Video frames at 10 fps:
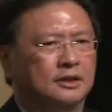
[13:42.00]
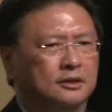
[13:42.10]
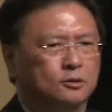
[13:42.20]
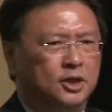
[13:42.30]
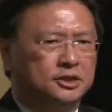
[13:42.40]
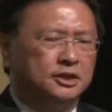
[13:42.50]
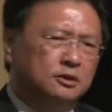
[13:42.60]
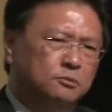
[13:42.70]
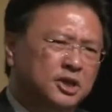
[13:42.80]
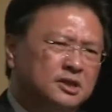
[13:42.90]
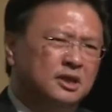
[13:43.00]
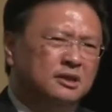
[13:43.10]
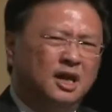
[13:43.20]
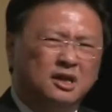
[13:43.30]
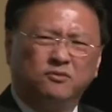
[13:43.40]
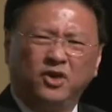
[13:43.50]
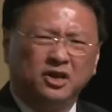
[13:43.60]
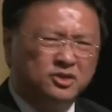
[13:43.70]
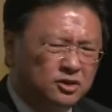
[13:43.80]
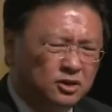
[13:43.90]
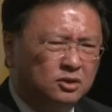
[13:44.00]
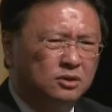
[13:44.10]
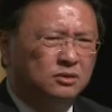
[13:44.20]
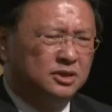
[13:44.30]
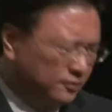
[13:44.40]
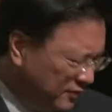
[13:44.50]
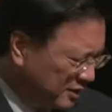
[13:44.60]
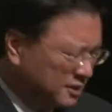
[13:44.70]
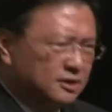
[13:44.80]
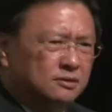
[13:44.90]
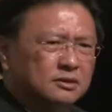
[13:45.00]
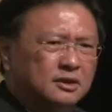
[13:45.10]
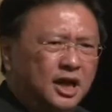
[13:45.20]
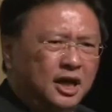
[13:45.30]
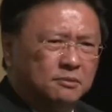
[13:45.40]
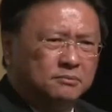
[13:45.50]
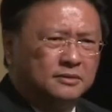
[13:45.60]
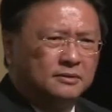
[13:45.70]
You know what she told me? She said, that is very slow, it's faster to type.